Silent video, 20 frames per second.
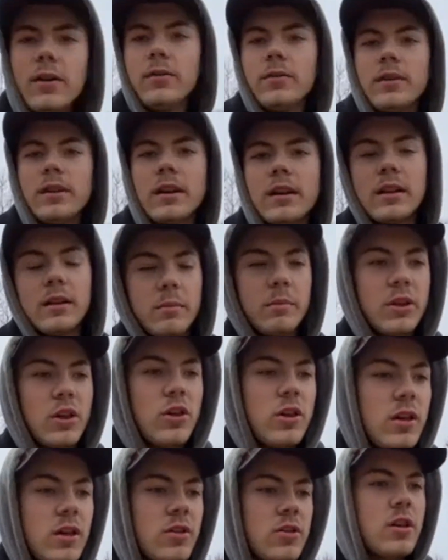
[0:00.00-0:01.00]
the
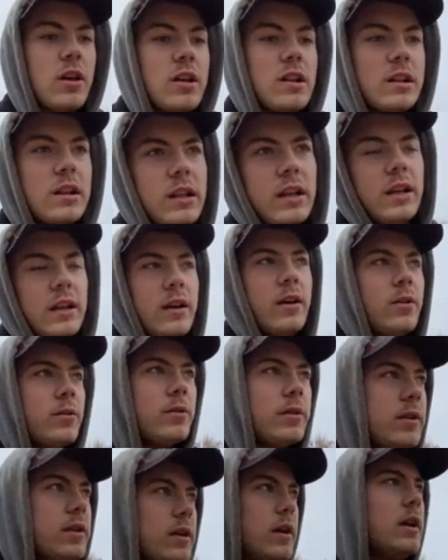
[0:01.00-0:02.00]
machine shed cleaned
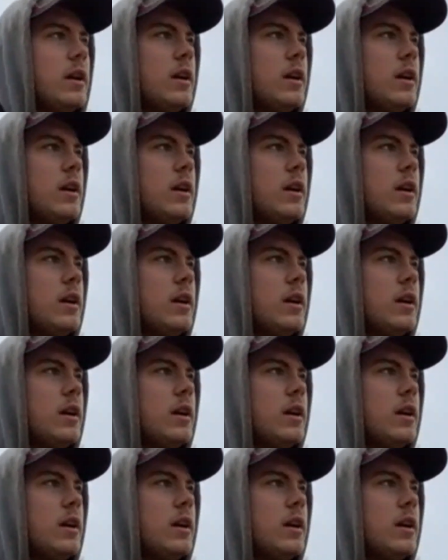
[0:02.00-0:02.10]
out